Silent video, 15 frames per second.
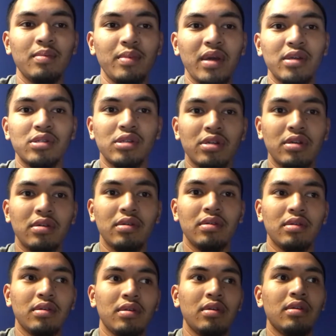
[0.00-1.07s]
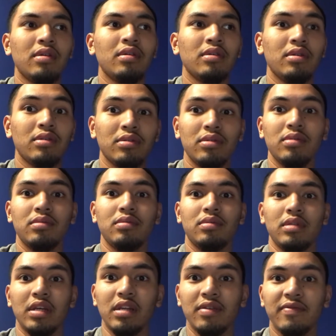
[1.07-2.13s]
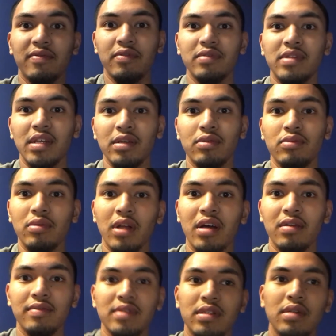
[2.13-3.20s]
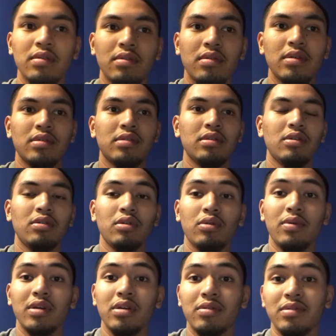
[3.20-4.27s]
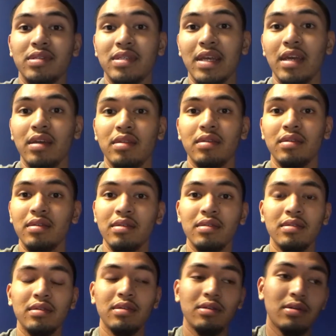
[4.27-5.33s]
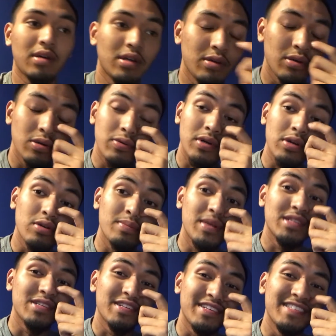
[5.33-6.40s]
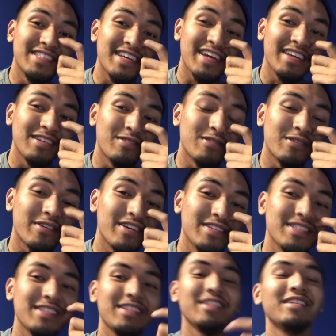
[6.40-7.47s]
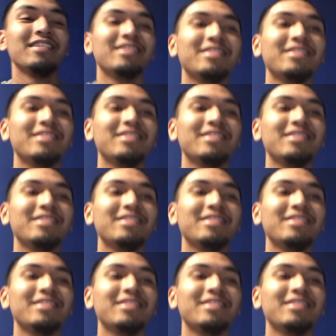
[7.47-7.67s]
Make sure you're eating foods that you love still, because you don't want to go insane. You want to go mentally insane, go crazy.